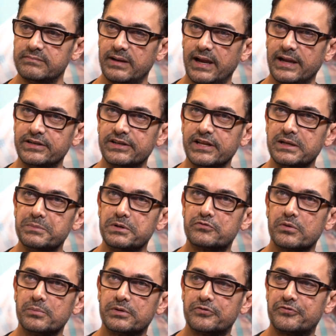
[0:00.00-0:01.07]
entertainment
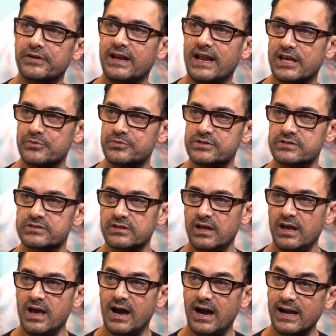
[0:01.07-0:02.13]
from different languages.
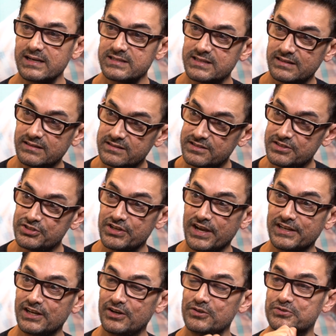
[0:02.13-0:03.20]
I said this in
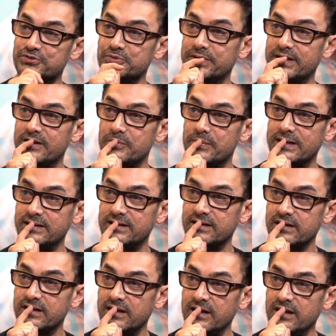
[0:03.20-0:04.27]
China also when I went
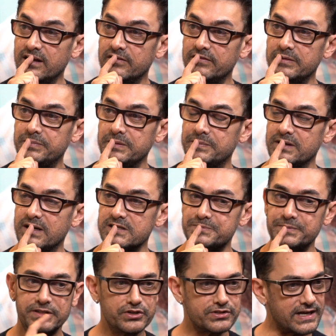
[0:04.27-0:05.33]
there. When people ask
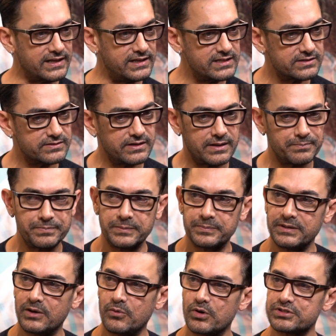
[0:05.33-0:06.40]
me, the Chinese
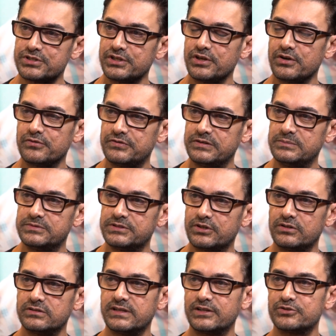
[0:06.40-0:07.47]
people are watching your films and
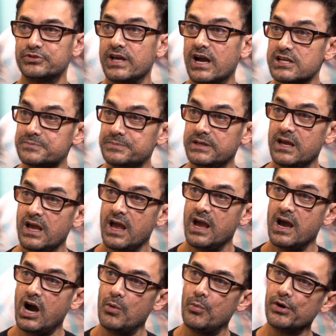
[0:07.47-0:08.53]
all that. So they asked me,
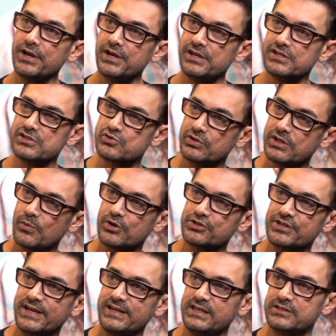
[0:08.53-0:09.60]
how about Indians? Do they watch
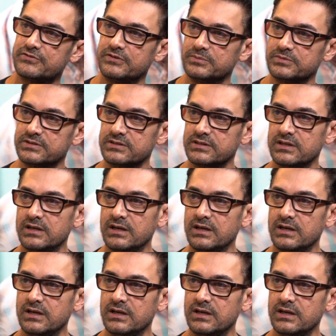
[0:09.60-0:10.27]
Chinese films?